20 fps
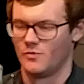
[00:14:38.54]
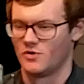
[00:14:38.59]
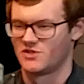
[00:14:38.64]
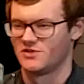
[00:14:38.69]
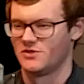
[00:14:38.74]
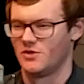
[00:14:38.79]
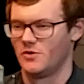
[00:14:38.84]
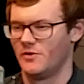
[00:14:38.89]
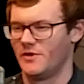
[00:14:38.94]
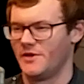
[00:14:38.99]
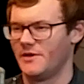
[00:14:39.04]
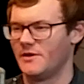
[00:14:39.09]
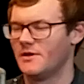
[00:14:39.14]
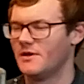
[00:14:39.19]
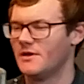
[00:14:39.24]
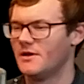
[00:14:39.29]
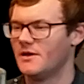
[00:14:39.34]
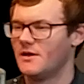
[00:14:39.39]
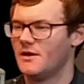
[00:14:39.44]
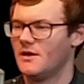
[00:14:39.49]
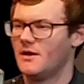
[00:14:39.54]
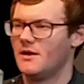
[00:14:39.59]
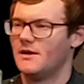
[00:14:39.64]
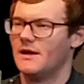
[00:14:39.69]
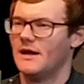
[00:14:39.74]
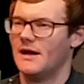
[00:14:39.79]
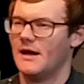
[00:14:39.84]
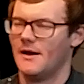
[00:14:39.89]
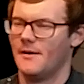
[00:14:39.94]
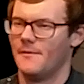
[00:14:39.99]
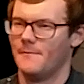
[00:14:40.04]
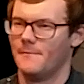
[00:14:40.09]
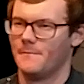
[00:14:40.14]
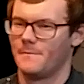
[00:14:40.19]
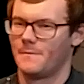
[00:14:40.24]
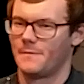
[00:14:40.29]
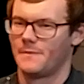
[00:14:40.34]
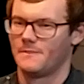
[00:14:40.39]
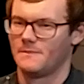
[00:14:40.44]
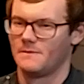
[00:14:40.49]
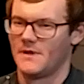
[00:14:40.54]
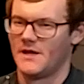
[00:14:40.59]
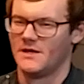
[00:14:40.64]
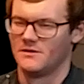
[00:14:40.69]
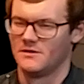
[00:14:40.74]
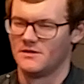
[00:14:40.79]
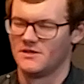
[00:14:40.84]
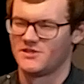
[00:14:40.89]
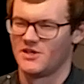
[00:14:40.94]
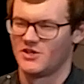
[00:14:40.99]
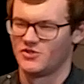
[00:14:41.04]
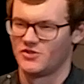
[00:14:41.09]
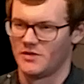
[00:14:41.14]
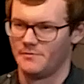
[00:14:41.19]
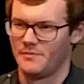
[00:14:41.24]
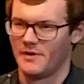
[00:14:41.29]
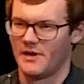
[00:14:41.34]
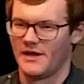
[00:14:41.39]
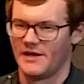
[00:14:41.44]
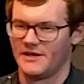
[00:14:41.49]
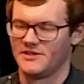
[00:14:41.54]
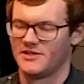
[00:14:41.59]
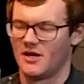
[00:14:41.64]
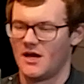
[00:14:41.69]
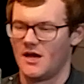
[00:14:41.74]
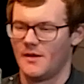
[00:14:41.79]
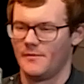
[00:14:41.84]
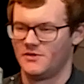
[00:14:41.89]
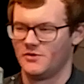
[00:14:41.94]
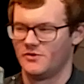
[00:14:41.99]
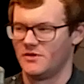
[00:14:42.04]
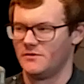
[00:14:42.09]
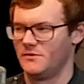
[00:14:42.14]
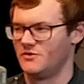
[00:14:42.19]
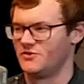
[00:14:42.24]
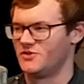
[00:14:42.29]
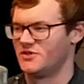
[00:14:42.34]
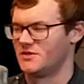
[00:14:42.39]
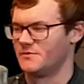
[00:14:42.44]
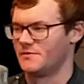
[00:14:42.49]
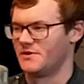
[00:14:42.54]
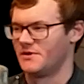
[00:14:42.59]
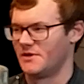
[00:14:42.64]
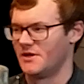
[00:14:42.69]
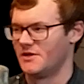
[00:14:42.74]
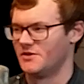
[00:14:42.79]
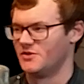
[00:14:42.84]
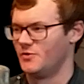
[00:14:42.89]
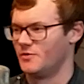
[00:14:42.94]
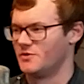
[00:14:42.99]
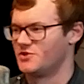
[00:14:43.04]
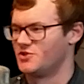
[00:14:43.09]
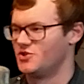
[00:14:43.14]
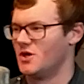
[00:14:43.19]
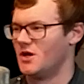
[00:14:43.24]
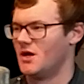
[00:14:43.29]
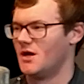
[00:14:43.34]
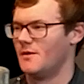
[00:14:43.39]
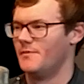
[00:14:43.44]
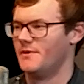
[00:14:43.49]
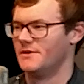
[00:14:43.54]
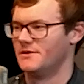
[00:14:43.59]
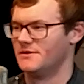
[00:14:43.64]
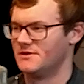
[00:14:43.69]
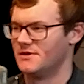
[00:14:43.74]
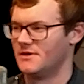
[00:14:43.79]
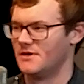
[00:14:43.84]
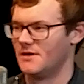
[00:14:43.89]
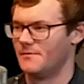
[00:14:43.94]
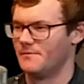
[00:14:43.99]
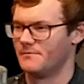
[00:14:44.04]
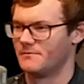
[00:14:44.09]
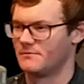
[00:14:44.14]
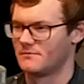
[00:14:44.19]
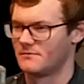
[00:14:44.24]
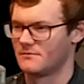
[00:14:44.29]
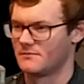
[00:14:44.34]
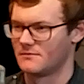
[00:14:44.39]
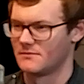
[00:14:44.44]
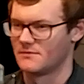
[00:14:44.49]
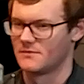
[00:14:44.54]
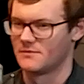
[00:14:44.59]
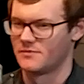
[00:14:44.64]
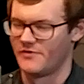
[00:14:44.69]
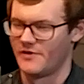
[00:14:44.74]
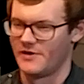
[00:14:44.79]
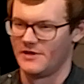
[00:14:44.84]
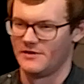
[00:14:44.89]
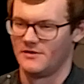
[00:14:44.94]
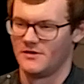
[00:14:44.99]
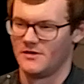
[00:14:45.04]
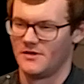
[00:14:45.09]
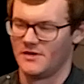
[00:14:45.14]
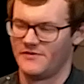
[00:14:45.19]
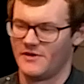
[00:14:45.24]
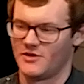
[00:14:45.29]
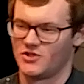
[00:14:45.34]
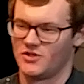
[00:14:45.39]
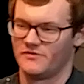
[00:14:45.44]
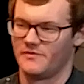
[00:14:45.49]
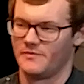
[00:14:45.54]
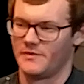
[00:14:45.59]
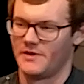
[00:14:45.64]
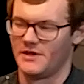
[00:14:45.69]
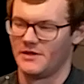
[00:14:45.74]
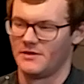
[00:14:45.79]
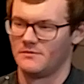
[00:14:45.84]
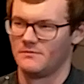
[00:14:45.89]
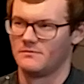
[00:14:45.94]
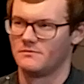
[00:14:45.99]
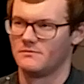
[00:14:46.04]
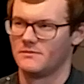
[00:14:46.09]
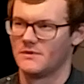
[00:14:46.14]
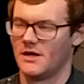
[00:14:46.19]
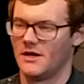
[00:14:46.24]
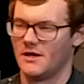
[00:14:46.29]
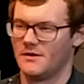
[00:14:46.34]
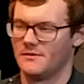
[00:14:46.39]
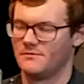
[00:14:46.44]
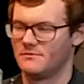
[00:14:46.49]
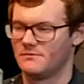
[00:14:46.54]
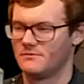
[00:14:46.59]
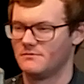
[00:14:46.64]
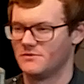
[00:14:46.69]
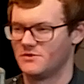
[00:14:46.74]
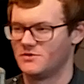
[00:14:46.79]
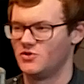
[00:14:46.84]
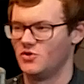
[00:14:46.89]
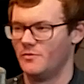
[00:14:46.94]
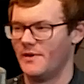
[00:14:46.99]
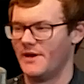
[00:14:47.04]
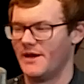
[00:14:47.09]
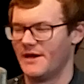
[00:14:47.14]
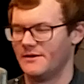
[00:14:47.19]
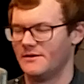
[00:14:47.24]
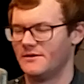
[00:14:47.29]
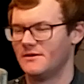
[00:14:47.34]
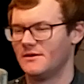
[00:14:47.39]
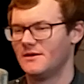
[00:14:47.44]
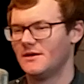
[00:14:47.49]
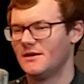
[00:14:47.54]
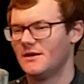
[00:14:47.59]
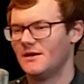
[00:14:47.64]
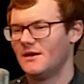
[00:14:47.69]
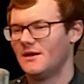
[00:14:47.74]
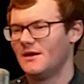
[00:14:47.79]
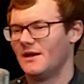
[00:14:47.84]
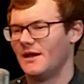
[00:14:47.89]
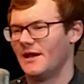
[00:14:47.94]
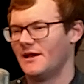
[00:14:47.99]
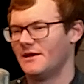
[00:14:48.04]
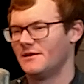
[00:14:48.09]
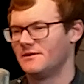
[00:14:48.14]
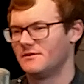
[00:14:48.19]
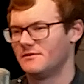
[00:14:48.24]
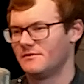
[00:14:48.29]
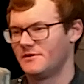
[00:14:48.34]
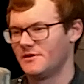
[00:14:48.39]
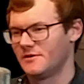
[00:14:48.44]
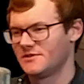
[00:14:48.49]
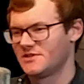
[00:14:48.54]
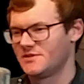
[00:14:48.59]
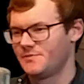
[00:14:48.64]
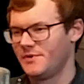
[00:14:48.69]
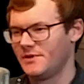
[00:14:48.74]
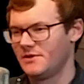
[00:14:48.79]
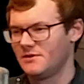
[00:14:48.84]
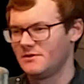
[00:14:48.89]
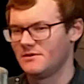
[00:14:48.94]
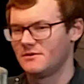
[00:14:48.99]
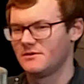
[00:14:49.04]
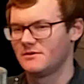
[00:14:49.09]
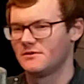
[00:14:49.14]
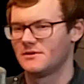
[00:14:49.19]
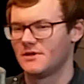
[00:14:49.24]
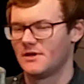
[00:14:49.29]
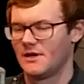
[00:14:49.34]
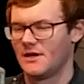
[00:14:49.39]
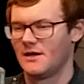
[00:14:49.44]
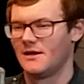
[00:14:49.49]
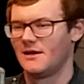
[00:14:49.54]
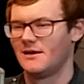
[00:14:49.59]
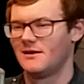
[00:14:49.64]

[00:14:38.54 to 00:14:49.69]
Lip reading: more slowly, and essentially buying time until the immune system can kind of do its job and preventing the infection from getting too bad. And there's been